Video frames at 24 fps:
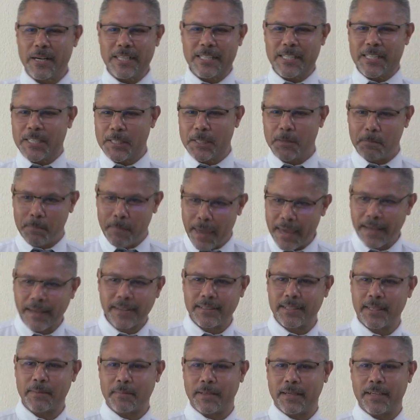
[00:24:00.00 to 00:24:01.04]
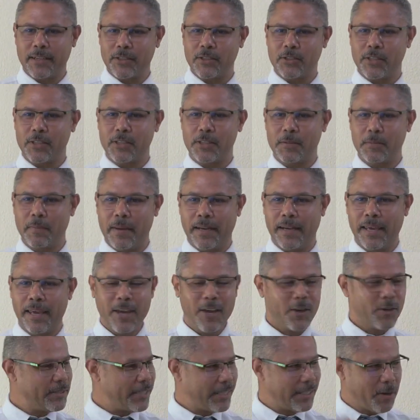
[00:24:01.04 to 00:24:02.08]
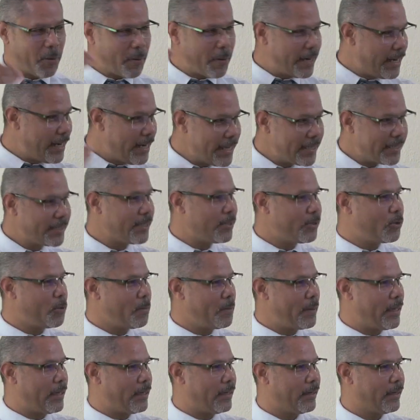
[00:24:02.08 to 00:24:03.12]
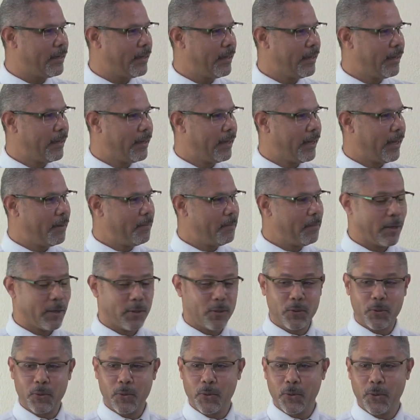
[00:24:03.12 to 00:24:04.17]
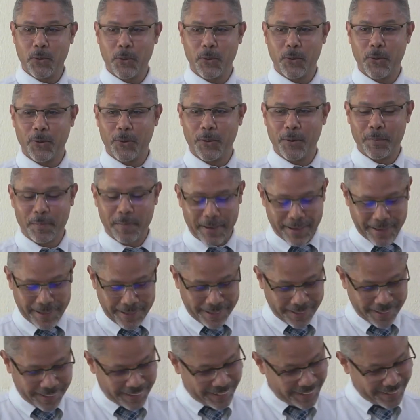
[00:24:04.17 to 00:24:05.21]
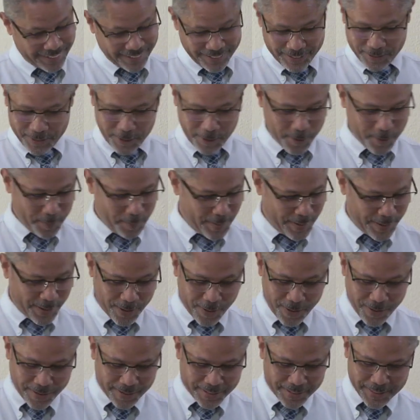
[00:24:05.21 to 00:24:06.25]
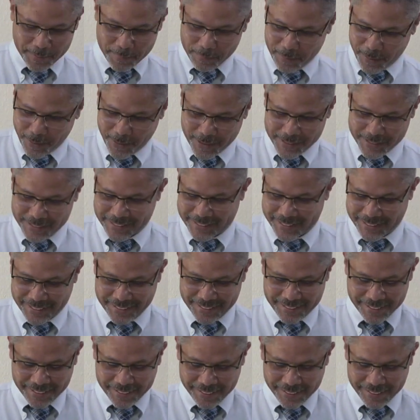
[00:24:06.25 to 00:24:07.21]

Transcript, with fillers: to smack some Christians, man, because they don't want to listen to me. I'm like, yo, bro, you don't belong in the pastorate.